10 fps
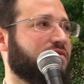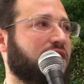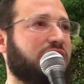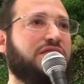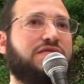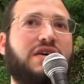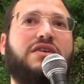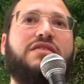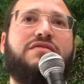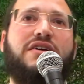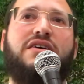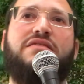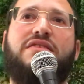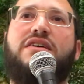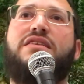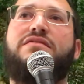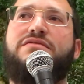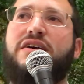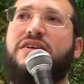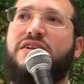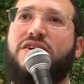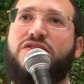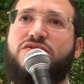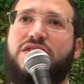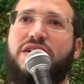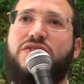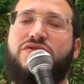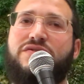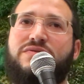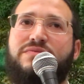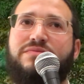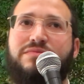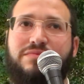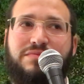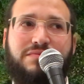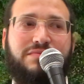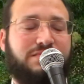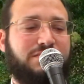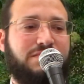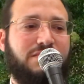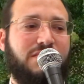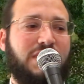So they all dig this very, very, very, very, very large ditch.